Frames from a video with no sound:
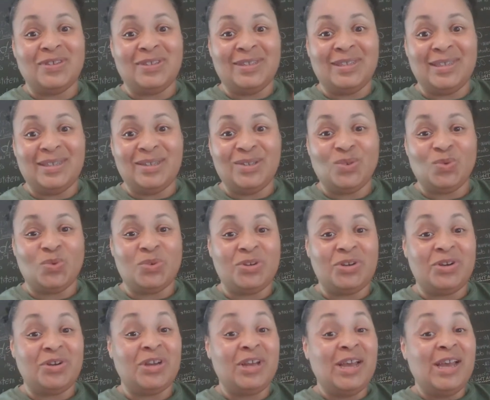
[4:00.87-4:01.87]
into this
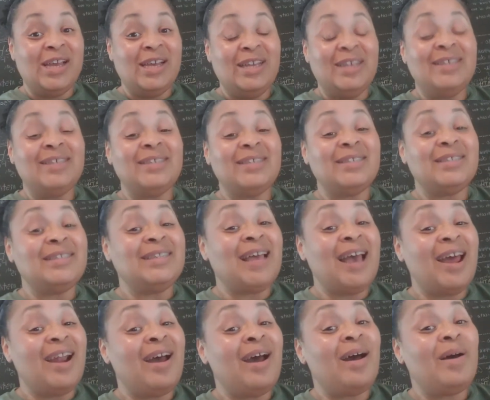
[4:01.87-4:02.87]
world is
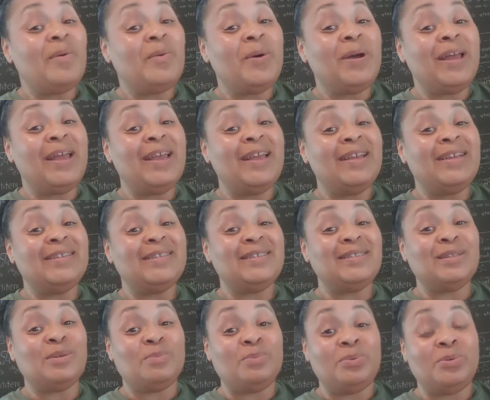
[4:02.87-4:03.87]
not always
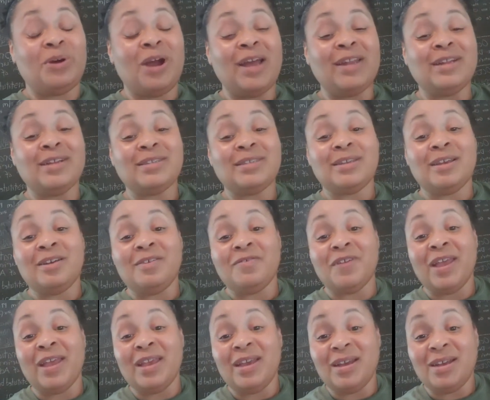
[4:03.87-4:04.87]
the product of
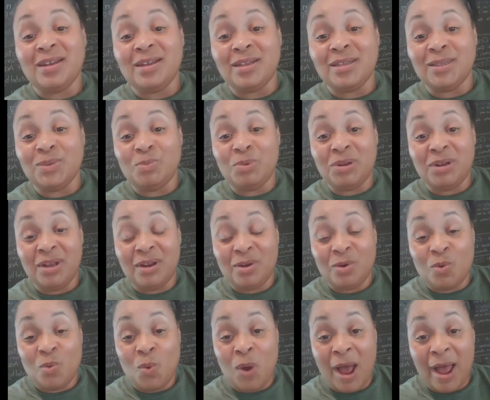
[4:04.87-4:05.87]
a husband and
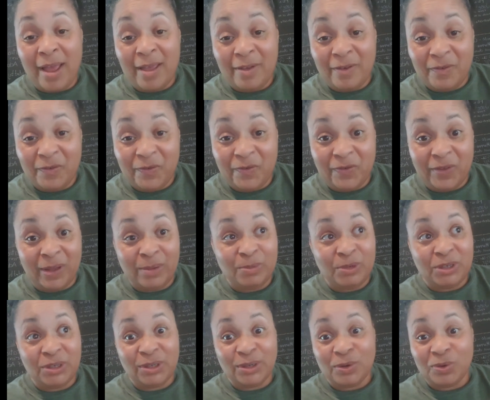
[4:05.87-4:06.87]
a wife I'm
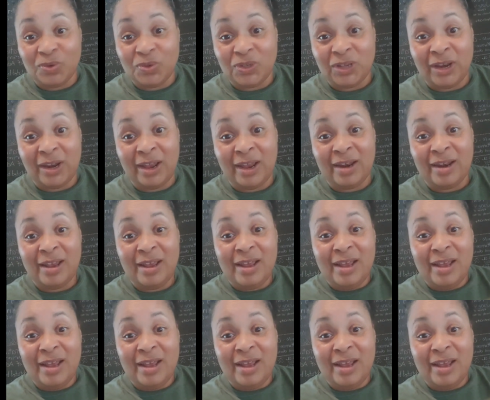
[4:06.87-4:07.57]
just going to say that.